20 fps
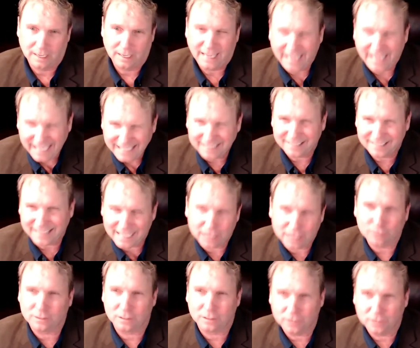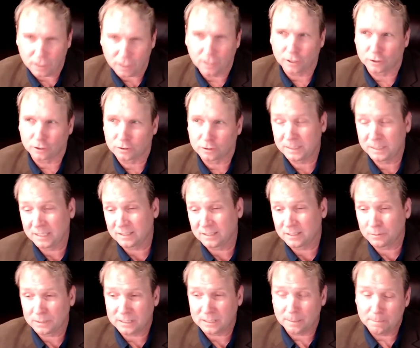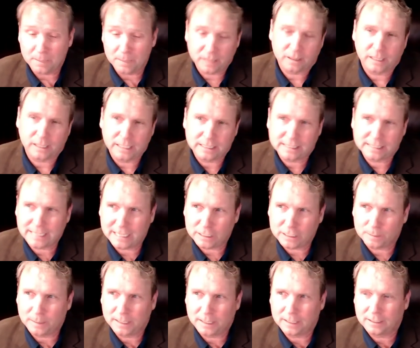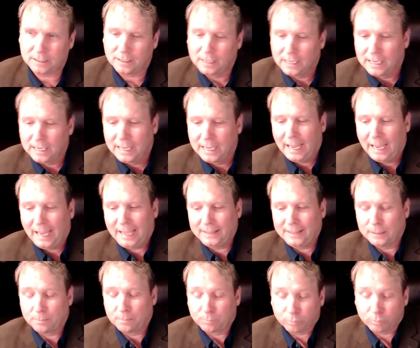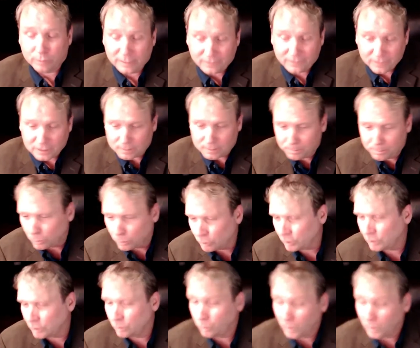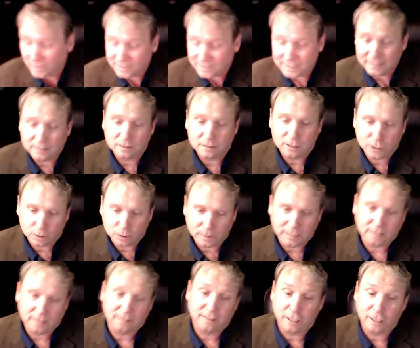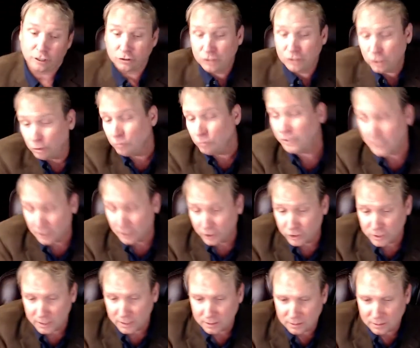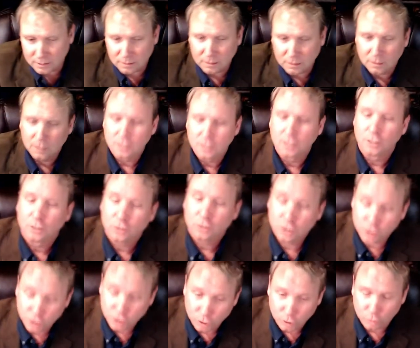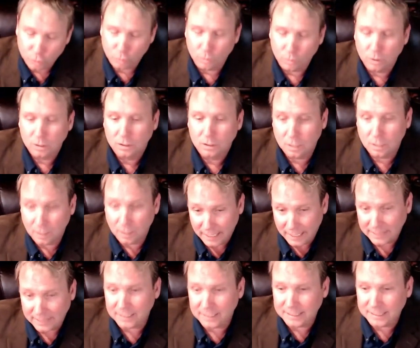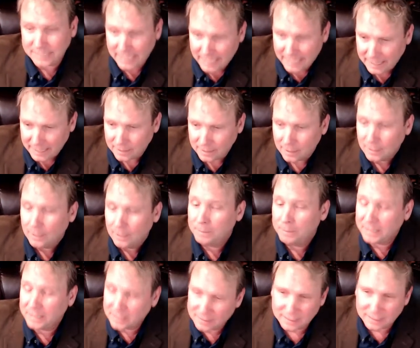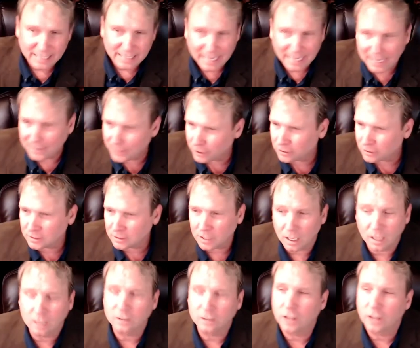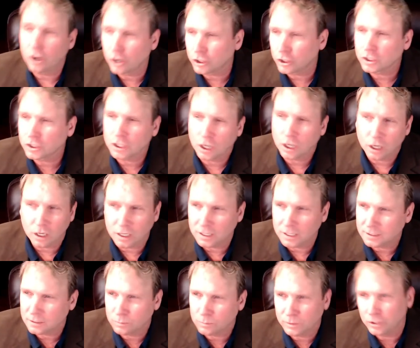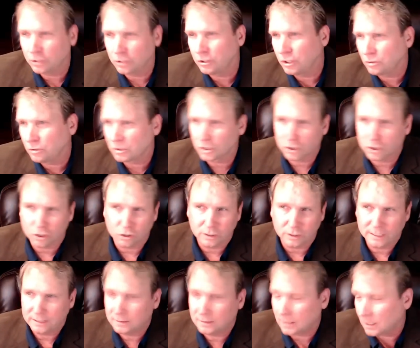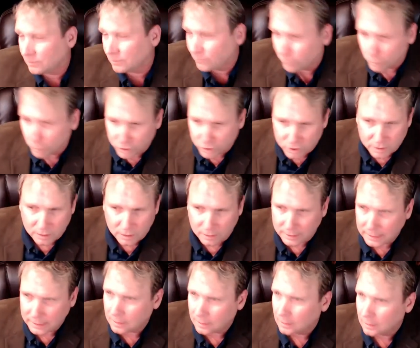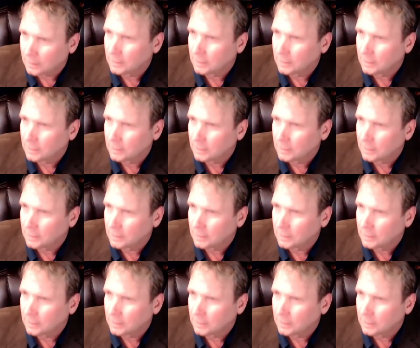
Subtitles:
$8,000 because it was a monthly assessment and the previous board wasn't doing their due diligence to collect the debt. Because again, there's a large cost when you use attorneys, unfortunately.